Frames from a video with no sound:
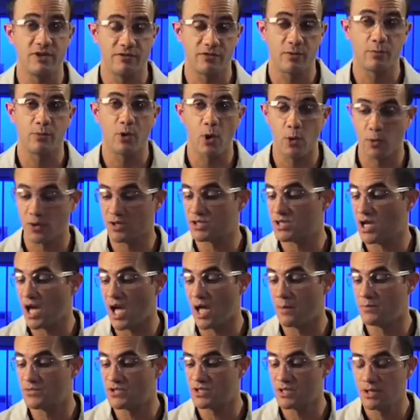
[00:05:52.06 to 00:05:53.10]
of different
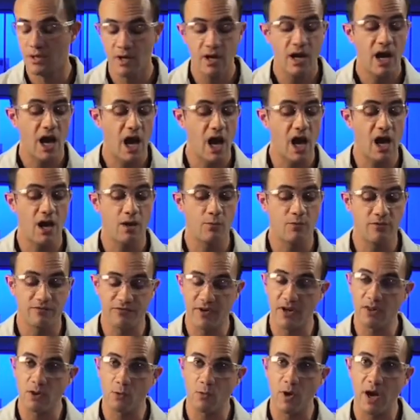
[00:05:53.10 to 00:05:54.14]
prototypes, we
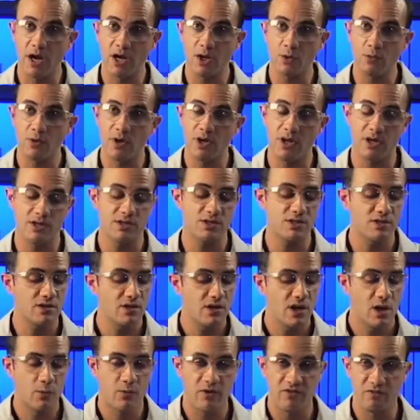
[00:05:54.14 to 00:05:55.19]
found the right ingredients
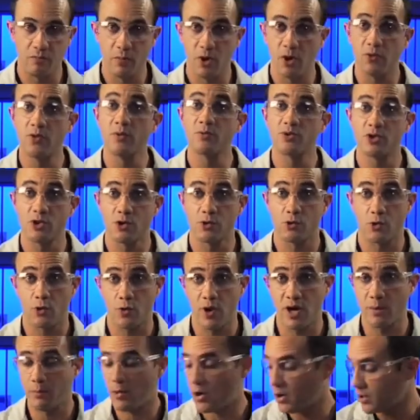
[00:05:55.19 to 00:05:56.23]
and we've milled them to the
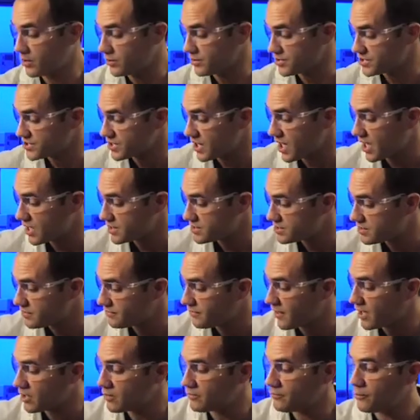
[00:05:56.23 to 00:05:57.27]
correct particle size, the
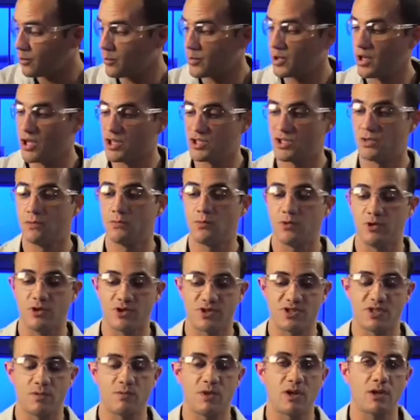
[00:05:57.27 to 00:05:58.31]
final formulation would
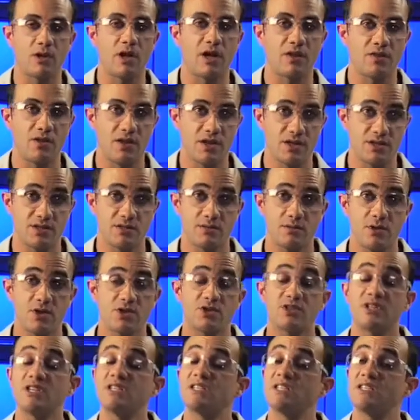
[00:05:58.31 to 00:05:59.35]
look something like this.
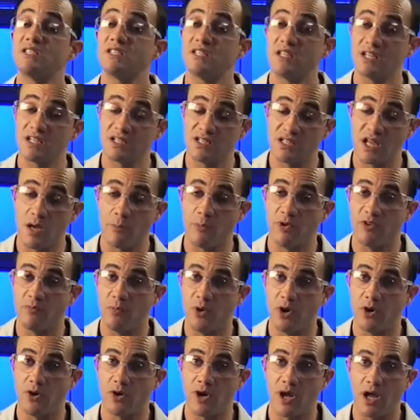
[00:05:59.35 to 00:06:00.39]
So this is an example of
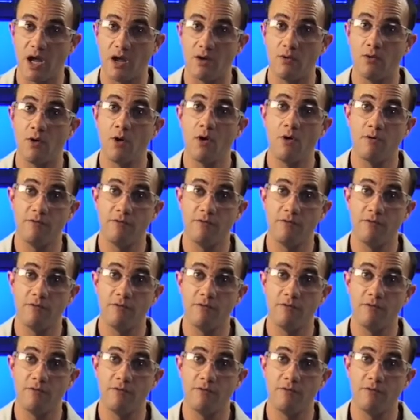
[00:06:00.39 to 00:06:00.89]
Barricade